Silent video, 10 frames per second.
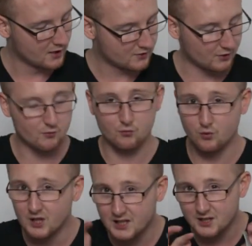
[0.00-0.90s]
So
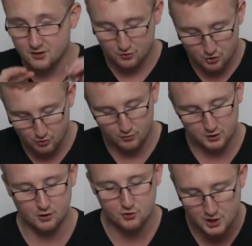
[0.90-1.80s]
really do
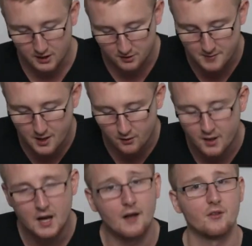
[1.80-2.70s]
go check them
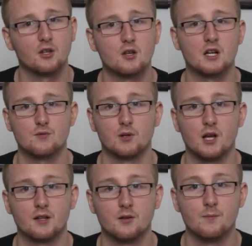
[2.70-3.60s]
out. I think you guys will
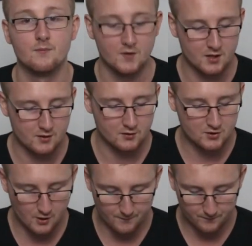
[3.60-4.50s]
like them.
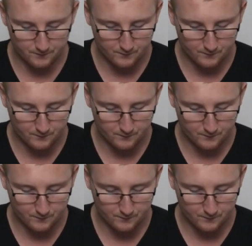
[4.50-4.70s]
So